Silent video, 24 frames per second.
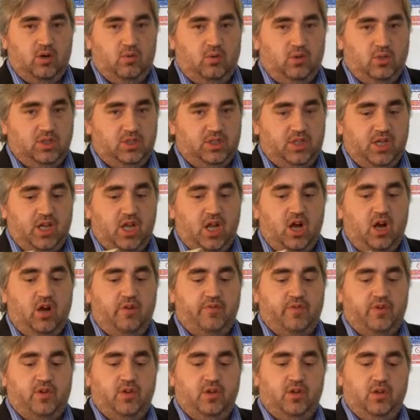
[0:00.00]
One's the
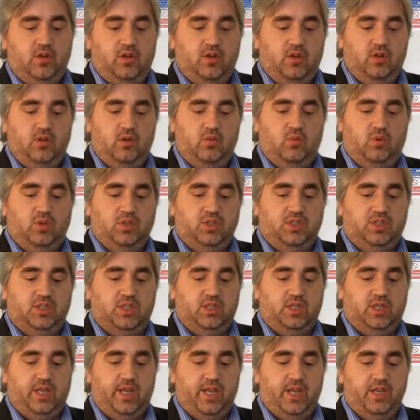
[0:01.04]
cover, one's
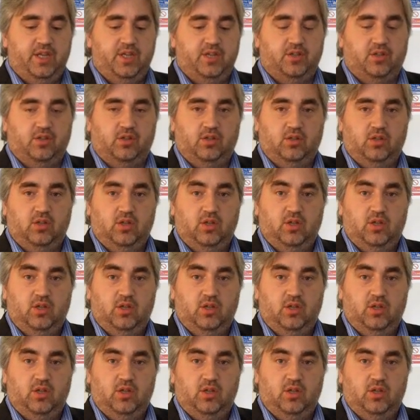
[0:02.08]
the Kindle.